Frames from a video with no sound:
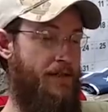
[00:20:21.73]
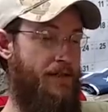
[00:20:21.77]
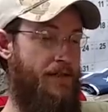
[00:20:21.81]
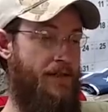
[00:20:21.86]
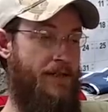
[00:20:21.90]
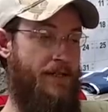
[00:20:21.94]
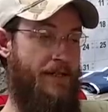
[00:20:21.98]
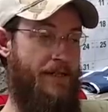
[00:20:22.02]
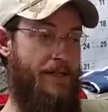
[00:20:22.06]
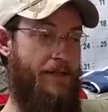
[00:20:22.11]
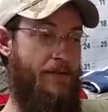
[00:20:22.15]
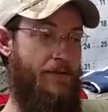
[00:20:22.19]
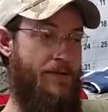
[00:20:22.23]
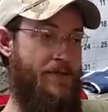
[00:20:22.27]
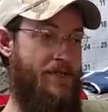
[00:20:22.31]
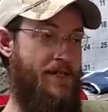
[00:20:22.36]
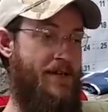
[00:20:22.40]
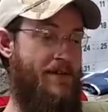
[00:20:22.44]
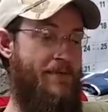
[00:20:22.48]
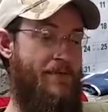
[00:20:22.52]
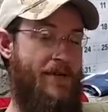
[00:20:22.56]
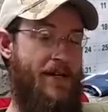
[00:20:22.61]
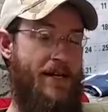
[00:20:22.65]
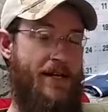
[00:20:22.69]
And I could always
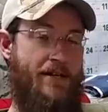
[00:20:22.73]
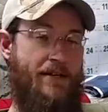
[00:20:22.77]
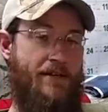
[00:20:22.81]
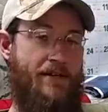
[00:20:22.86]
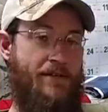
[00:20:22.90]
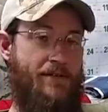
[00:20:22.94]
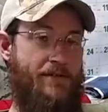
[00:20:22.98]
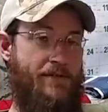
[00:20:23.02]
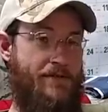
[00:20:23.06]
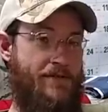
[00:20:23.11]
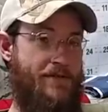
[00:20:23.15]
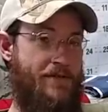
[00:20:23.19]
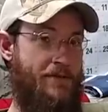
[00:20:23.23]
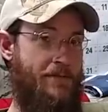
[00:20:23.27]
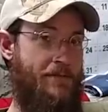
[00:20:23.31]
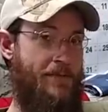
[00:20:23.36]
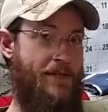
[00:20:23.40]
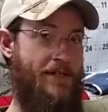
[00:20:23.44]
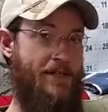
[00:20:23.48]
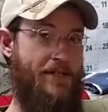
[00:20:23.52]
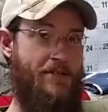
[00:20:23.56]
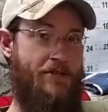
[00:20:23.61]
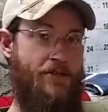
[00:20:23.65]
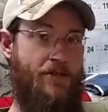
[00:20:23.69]
have Nate,
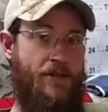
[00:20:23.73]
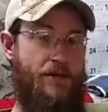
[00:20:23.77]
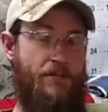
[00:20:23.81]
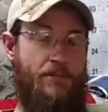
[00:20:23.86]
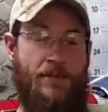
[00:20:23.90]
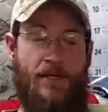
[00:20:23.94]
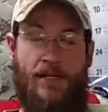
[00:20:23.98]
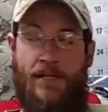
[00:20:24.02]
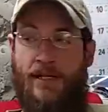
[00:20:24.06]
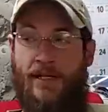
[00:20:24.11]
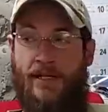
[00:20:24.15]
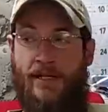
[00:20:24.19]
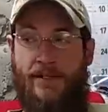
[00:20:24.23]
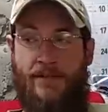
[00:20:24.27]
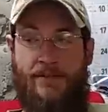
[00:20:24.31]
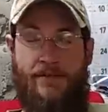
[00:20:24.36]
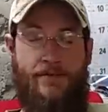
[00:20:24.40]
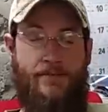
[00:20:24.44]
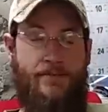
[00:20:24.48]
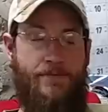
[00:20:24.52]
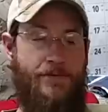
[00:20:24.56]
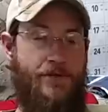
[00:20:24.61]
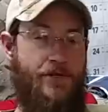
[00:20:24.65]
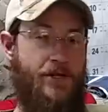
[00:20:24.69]
somebody stop by and
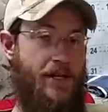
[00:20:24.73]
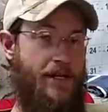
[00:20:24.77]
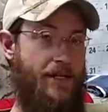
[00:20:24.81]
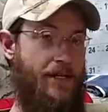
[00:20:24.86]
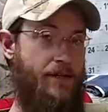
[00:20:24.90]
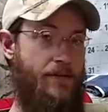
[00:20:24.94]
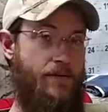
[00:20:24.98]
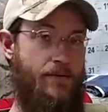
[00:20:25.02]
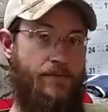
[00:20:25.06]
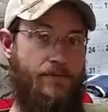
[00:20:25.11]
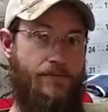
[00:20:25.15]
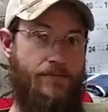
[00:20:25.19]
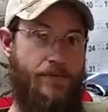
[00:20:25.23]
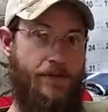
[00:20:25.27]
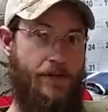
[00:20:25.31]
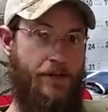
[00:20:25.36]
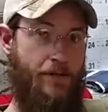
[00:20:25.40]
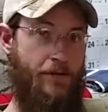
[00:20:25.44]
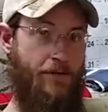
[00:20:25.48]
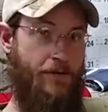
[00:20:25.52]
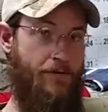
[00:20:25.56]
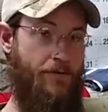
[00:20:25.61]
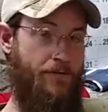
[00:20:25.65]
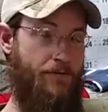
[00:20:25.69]
check it, you
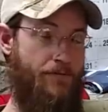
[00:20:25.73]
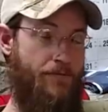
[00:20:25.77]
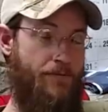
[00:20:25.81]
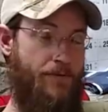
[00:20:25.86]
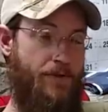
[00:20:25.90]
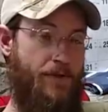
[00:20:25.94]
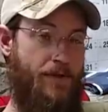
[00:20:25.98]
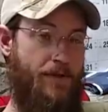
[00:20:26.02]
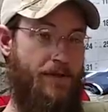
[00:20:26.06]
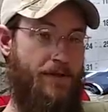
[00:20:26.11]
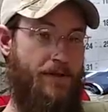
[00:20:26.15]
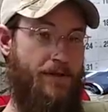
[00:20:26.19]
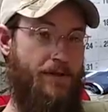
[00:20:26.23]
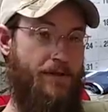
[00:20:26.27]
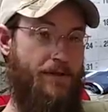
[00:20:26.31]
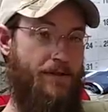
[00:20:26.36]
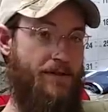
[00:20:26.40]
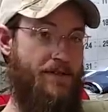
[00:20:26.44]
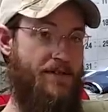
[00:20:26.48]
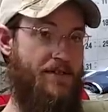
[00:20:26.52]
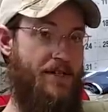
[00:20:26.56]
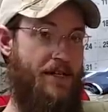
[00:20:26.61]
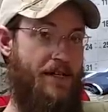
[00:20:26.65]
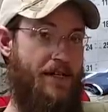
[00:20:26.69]
know,
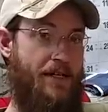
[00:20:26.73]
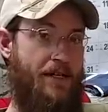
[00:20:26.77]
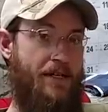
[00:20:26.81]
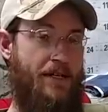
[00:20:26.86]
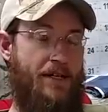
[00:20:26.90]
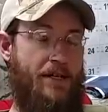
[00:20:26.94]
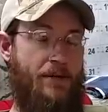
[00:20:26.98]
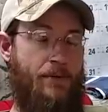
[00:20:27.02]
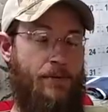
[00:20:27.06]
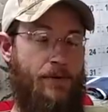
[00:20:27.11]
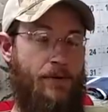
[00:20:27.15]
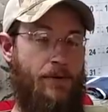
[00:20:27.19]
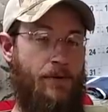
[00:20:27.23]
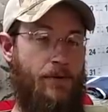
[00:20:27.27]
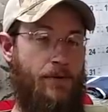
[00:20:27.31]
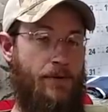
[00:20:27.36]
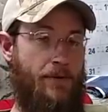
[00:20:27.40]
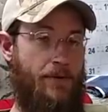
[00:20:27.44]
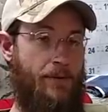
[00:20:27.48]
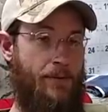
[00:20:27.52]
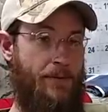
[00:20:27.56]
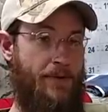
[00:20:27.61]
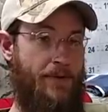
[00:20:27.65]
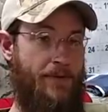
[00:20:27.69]
second day we're going
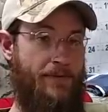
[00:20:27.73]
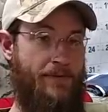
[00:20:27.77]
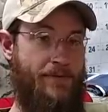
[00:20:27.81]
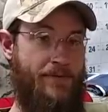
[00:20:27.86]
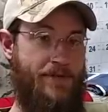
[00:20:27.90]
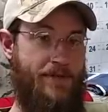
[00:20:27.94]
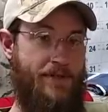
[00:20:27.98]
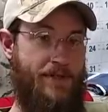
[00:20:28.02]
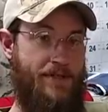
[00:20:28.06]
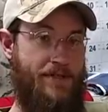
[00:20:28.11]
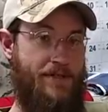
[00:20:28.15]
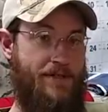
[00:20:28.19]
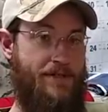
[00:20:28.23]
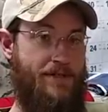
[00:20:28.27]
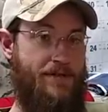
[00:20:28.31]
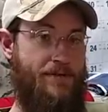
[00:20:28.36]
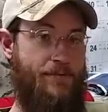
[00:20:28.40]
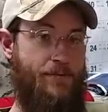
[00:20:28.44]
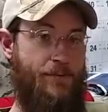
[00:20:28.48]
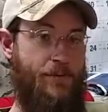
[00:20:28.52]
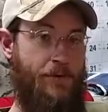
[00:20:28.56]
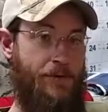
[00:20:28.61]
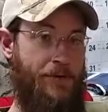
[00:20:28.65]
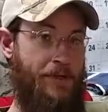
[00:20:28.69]
or whatever. So that's
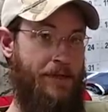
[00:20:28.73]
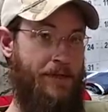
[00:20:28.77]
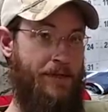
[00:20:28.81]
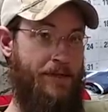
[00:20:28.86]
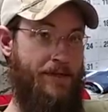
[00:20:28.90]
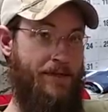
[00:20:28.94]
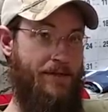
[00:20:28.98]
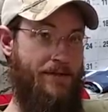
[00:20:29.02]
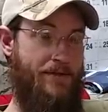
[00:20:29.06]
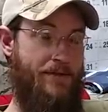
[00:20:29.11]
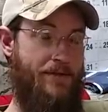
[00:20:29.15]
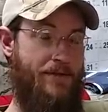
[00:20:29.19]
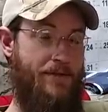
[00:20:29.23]
really nice.